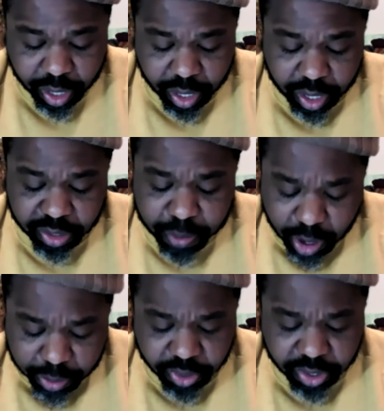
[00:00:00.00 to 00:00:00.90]
A small
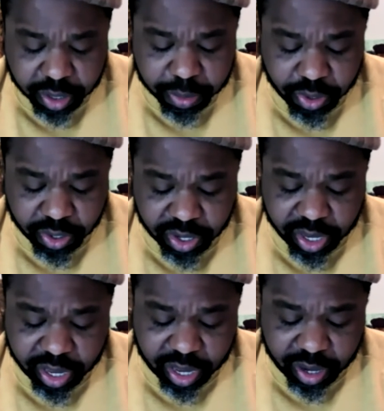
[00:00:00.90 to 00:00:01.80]
music
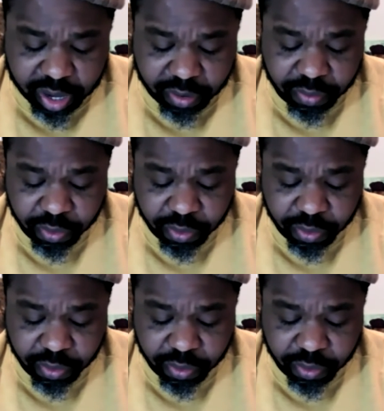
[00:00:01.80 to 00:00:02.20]
community in